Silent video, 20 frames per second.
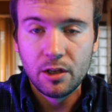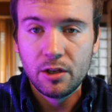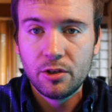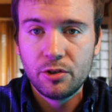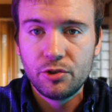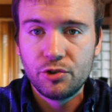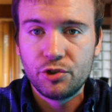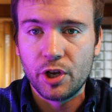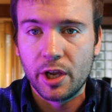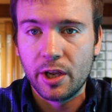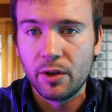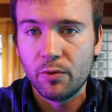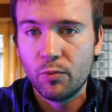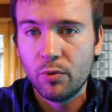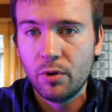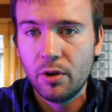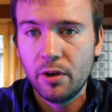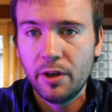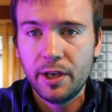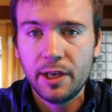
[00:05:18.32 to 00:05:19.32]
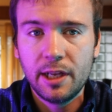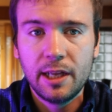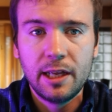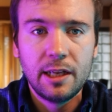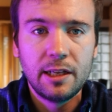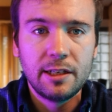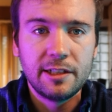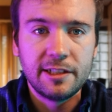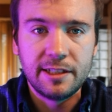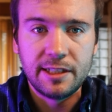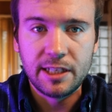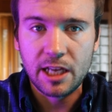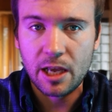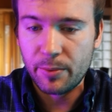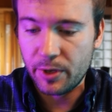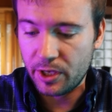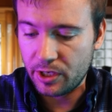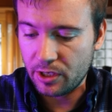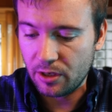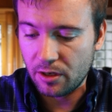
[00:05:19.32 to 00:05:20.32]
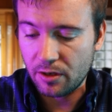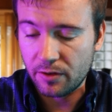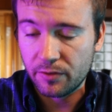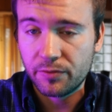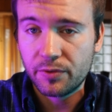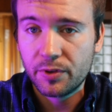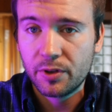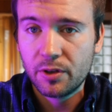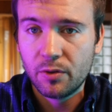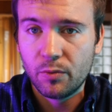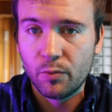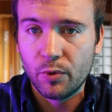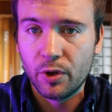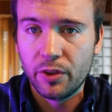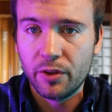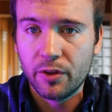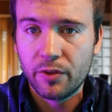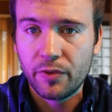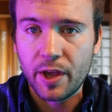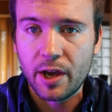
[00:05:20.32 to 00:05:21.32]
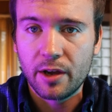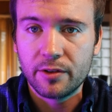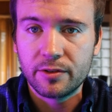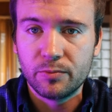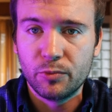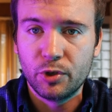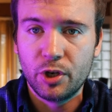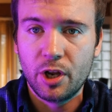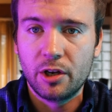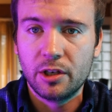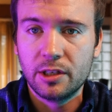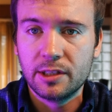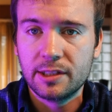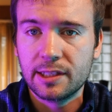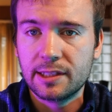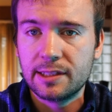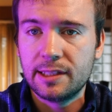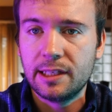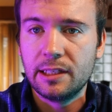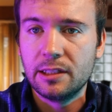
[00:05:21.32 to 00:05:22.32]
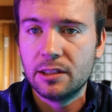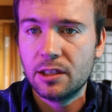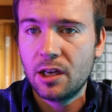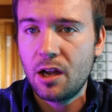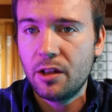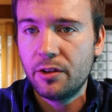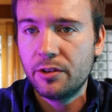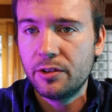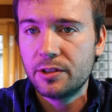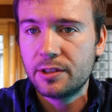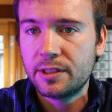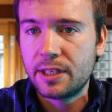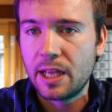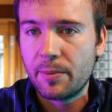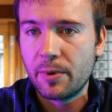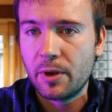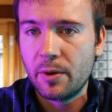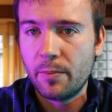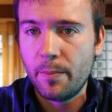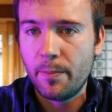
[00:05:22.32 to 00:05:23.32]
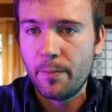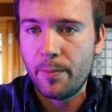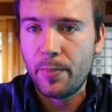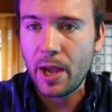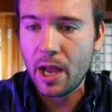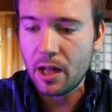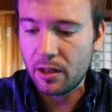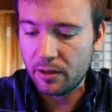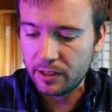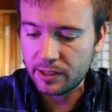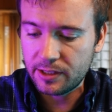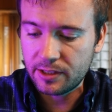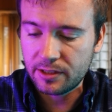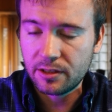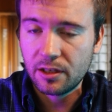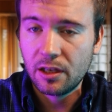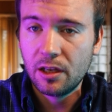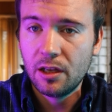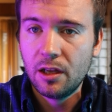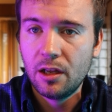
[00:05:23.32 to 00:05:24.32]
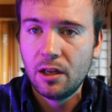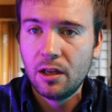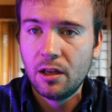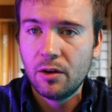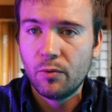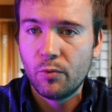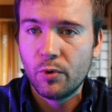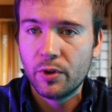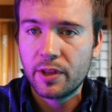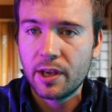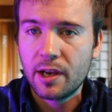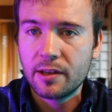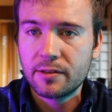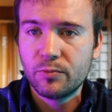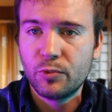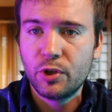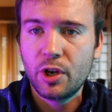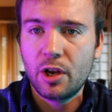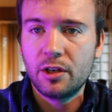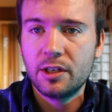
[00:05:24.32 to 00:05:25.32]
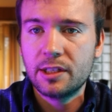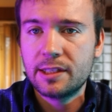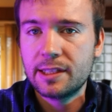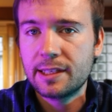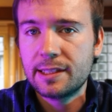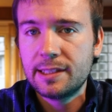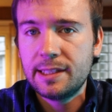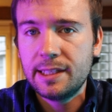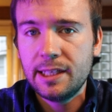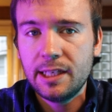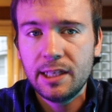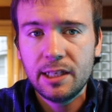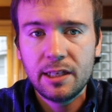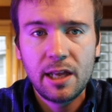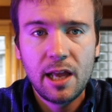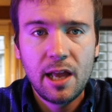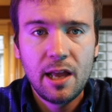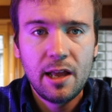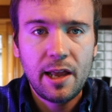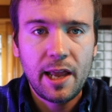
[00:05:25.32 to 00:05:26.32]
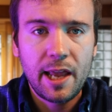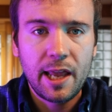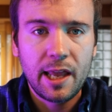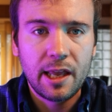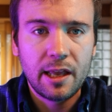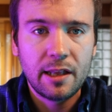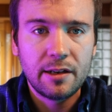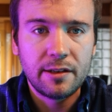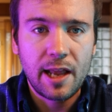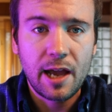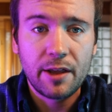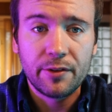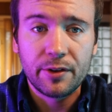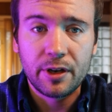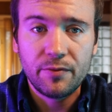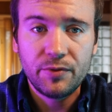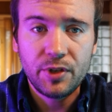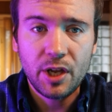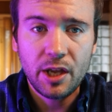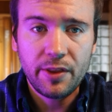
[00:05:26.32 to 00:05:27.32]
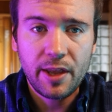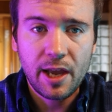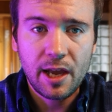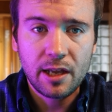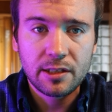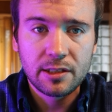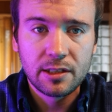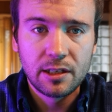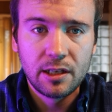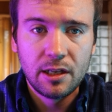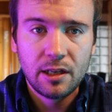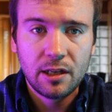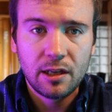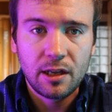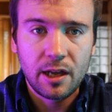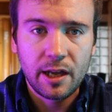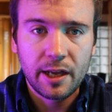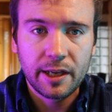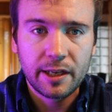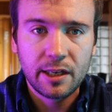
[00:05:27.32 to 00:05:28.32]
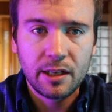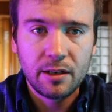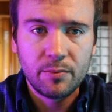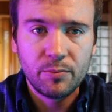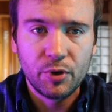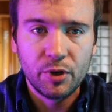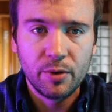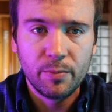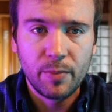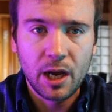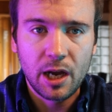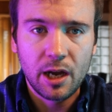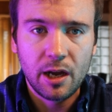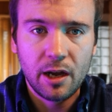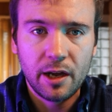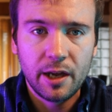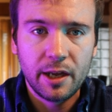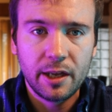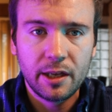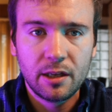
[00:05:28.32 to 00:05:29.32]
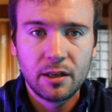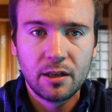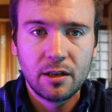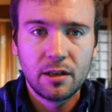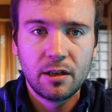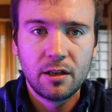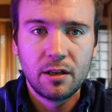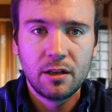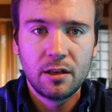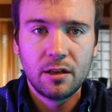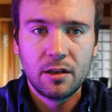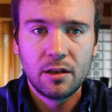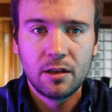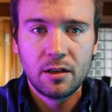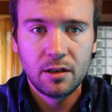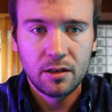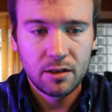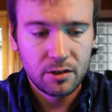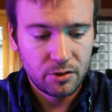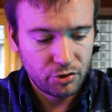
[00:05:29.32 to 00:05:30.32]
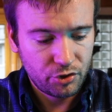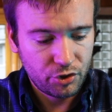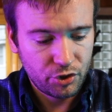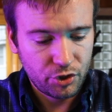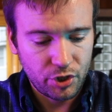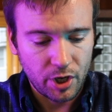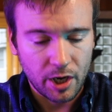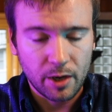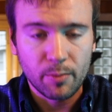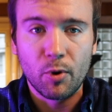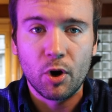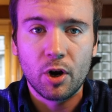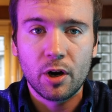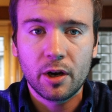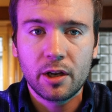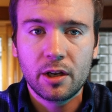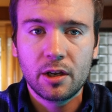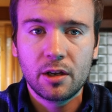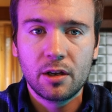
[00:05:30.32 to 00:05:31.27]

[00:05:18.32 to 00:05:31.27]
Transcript: J1, debit of $1,116, debit balance $1,116, and now that I've done that, I can put my check mark.